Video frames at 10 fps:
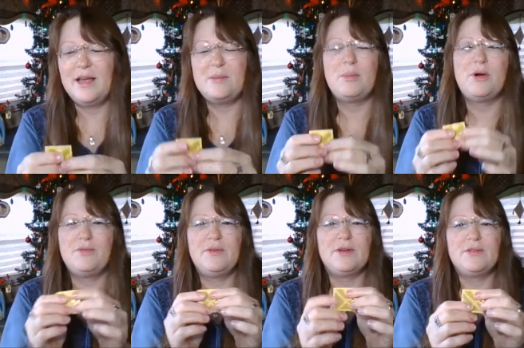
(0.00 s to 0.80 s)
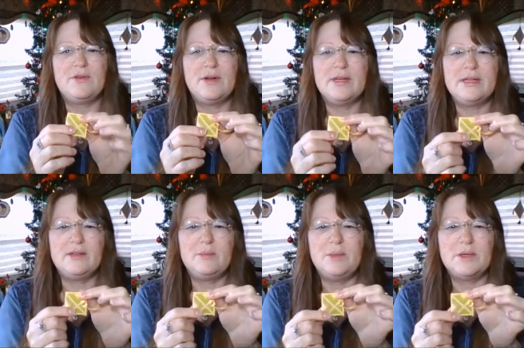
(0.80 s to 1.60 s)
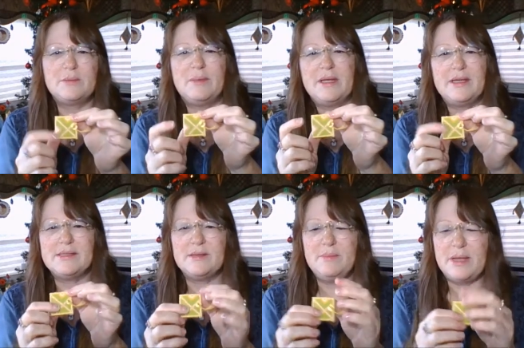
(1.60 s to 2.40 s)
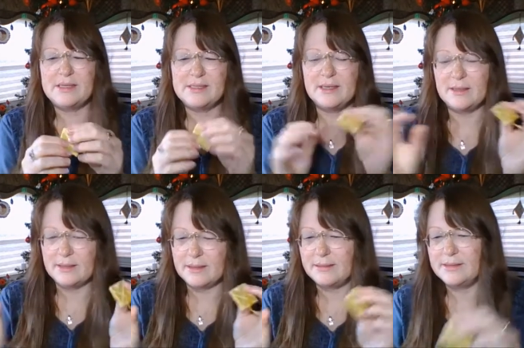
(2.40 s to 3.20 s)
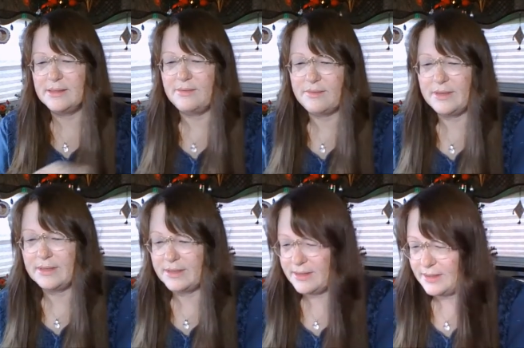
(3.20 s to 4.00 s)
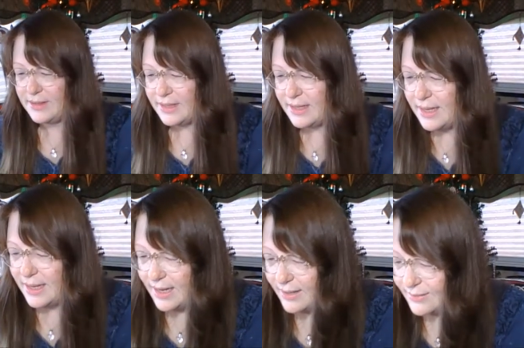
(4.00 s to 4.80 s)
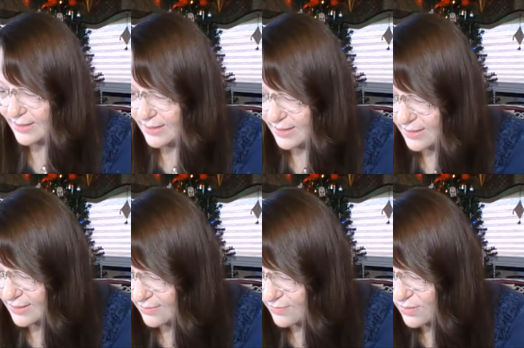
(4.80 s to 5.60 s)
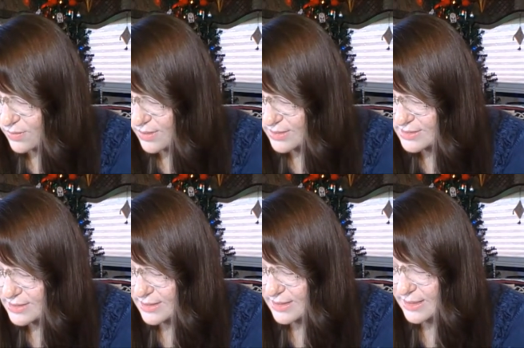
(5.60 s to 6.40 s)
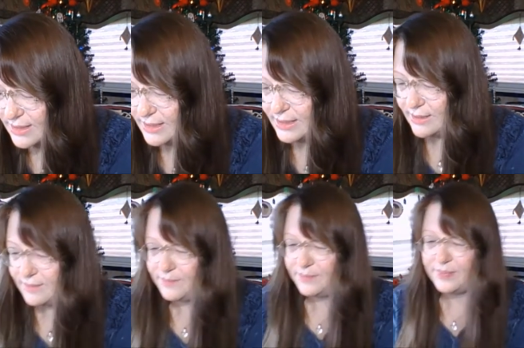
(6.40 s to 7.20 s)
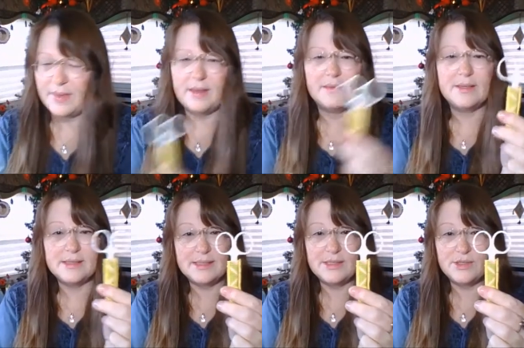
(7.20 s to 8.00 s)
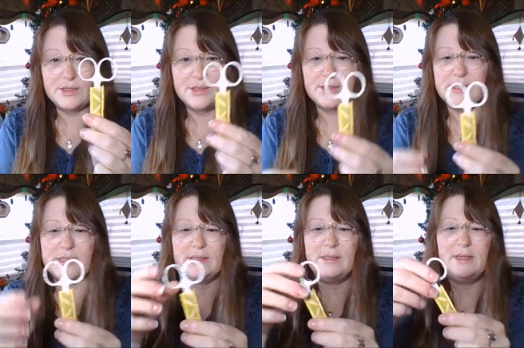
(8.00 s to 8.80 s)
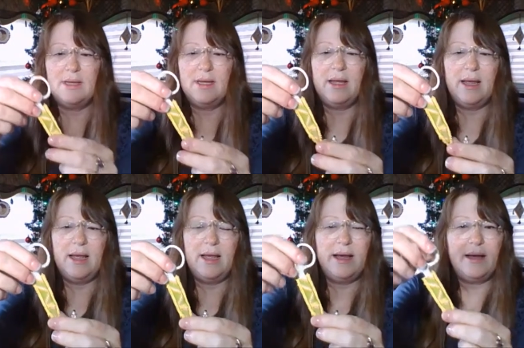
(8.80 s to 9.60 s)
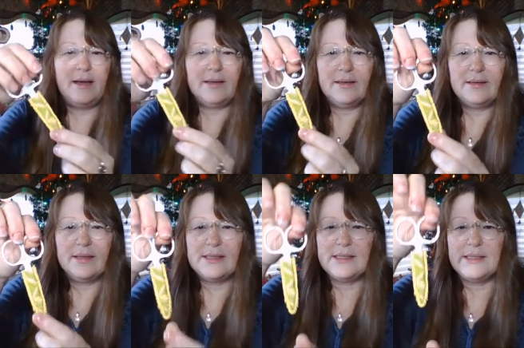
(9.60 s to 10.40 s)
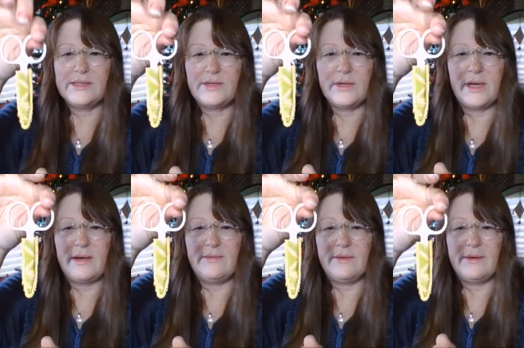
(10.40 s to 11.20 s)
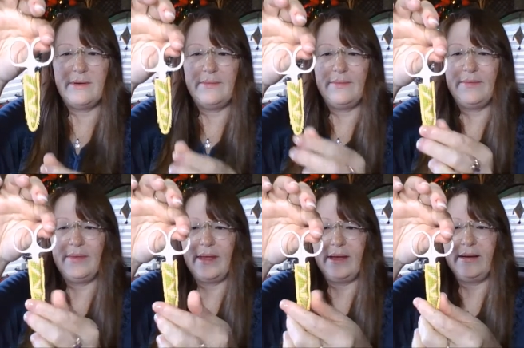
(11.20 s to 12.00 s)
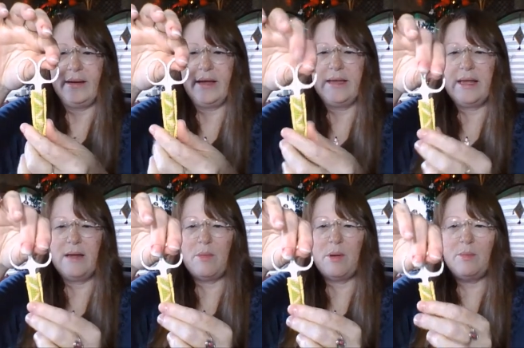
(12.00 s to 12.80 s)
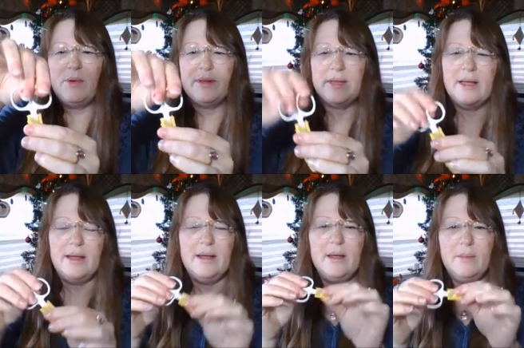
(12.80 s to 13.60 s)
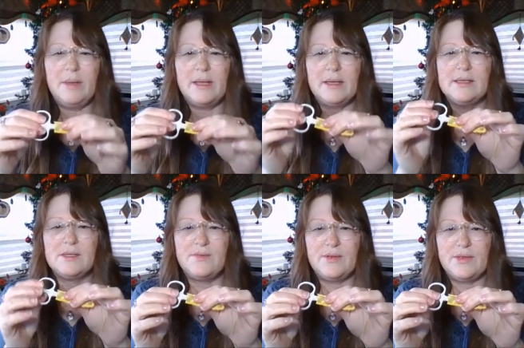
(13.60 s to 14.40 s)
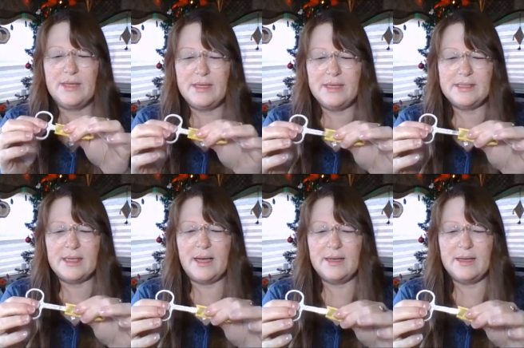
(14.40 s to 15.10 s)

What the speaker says: and perfect for a needle book because it makes it a little different. And then of course the scissors and the scissor cover that I came up with, because for these